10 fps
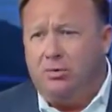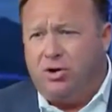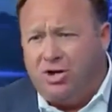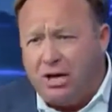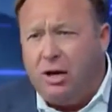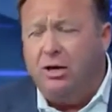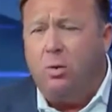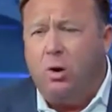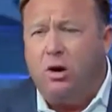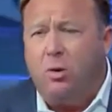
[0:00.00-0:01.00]
signaling
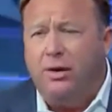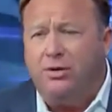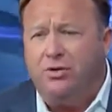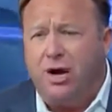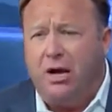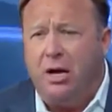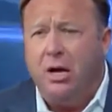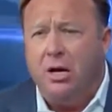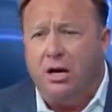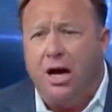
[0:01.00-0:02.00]
that we're going to try to
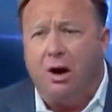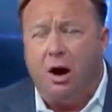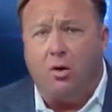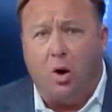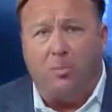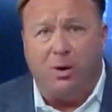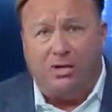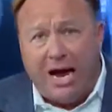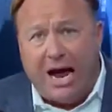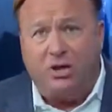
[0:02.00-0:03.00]
cut our
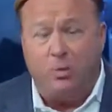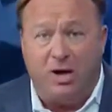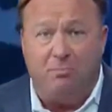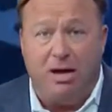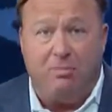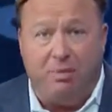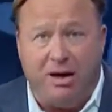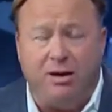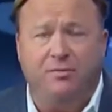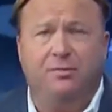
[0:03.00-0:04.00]
corporate tax so we can be
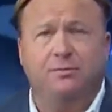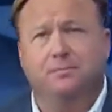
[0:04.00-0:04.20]
competitive?